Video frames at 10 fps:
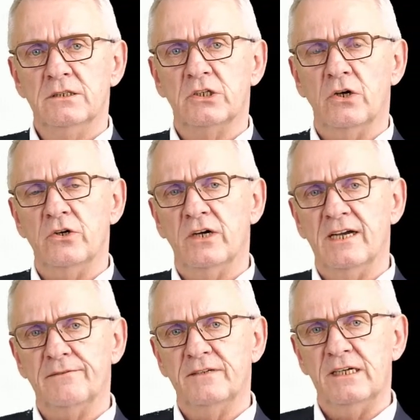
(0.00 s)
So you
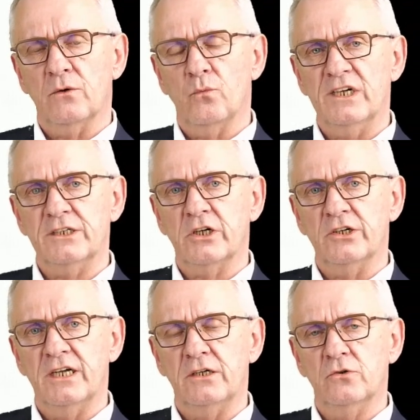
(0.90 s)
have here 1
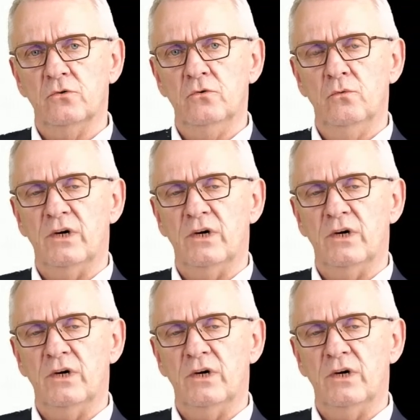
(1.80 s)
cutting tool,